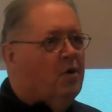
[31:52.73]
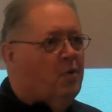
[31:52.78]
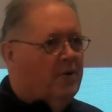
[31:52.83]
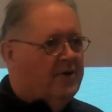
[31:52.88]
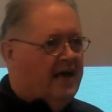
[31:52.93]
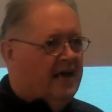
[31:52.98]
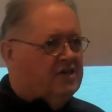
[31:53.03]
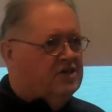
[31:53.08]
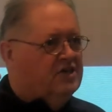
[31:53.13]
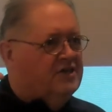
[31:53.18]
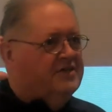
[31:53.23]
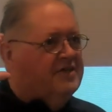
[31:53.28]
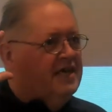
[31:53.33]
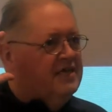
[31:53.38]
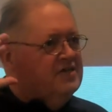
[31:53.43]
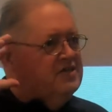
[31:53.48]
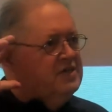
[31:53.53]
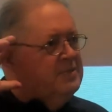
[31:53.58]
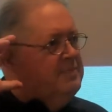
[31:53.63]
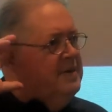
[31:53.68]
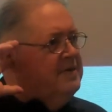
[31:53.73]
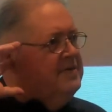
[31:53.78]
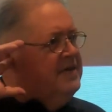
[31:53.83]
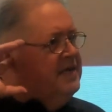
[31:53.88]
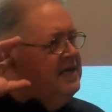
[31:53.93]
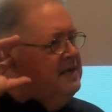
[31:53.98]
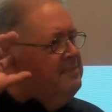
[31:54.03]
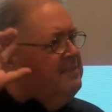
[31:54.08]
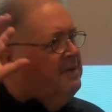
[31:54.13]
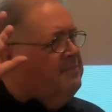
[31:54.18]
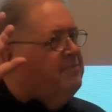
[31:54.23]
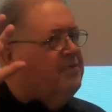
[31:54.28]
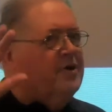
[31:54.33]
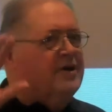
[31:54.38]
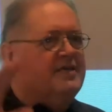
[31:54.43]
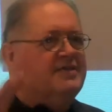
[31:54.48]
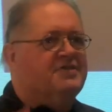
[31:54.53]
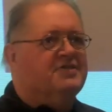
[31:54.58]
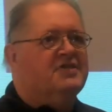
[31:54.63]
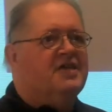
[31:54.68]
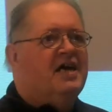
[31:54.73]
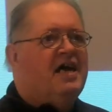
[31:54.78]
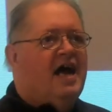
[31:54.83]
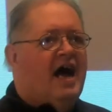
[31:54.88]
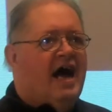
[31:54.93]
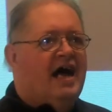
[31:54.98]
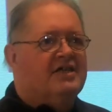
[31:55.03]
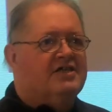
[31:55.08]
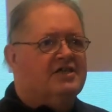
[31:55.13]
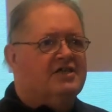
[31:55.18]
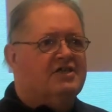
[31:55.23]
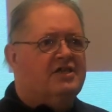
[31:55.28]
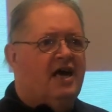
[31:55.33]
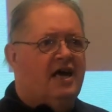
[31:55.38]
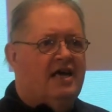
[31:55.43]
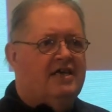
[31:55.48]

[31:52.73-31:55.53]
one actually takes the ear membranes as a